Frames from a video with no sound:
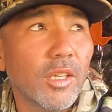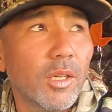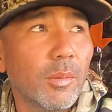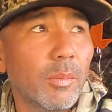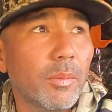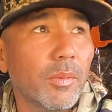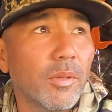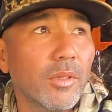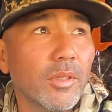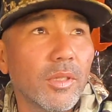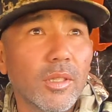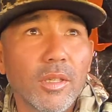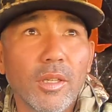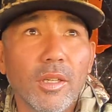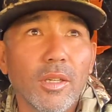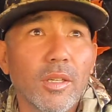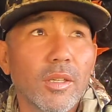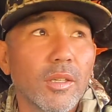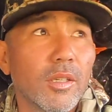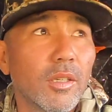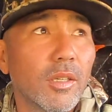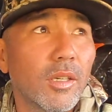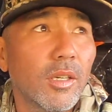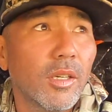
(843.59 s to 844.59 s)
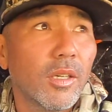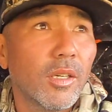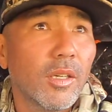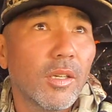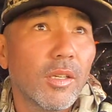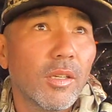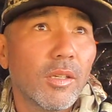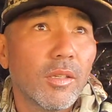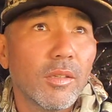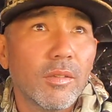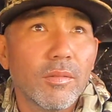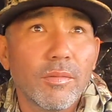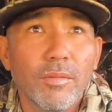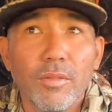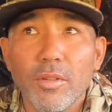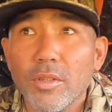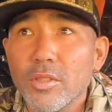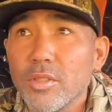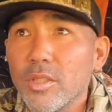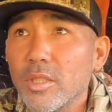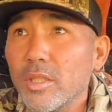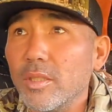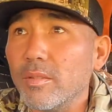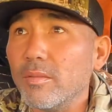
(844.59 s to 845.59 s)
up on our
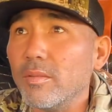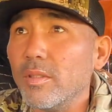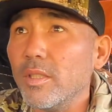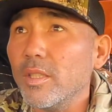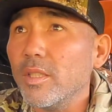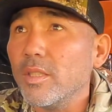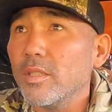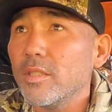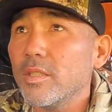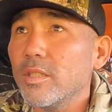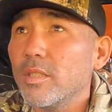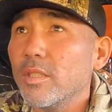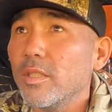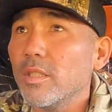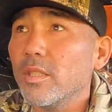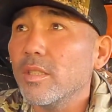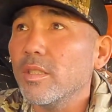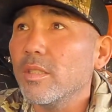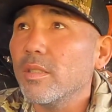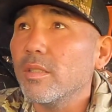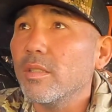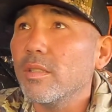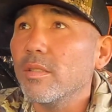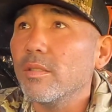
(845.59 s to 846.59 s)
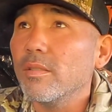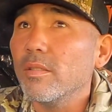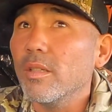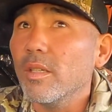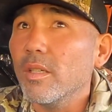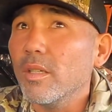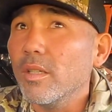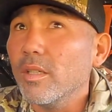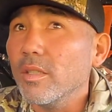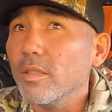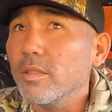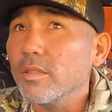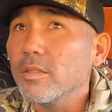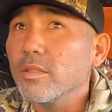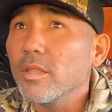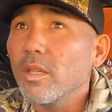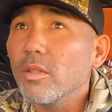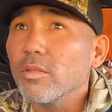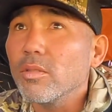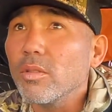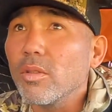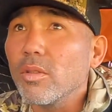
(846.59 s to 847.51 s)
first evening sit in South